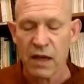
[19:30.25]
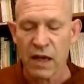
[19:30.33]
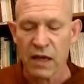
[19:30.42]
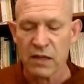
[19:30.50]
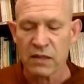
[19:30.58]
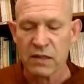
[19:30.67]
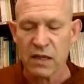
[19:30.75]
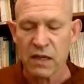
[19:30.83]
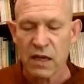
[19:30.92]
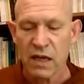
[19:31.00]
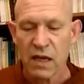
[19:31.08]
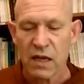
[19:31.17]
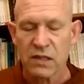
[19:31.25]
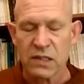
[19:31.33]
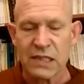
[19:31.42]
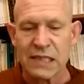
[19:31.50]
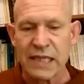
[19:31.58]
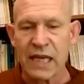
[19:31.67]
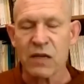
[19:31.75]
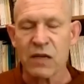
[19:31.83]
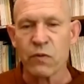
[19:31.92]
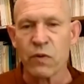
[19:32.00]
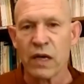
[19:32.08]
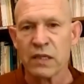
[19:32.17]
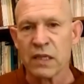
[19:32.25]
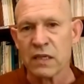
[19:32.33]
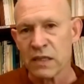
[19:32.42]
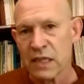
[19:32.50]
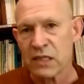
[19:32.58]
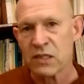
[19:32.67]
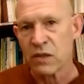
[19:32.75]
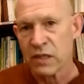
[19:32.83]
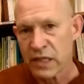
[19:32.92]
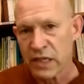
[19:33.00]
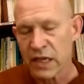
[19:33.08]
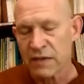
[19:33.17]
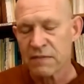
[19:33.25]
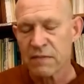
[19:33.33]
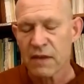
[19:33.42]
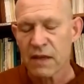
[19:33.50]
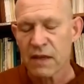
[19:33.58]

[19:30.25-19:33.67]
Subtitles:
And sustaining wanting leads to clinging,